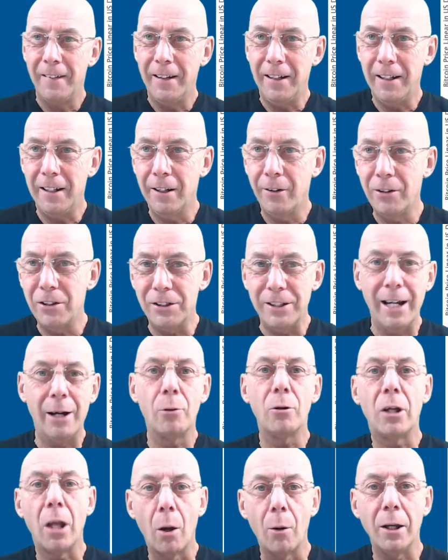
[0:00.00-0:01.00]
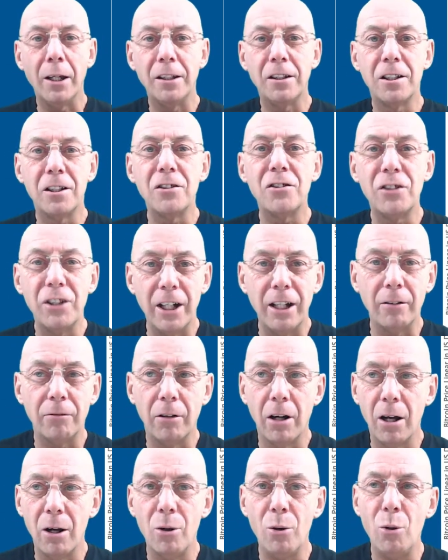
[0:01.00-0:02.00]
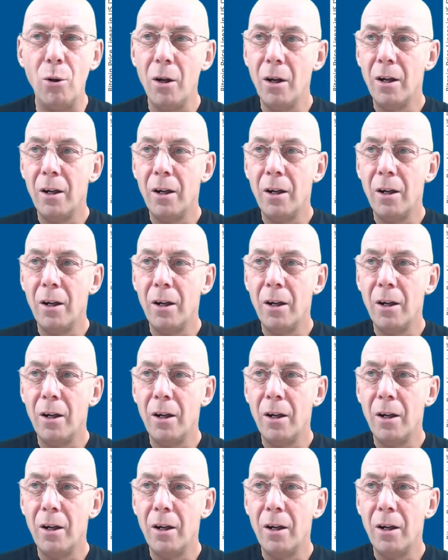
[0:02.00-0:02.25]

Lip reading: You know, it's now going to zero.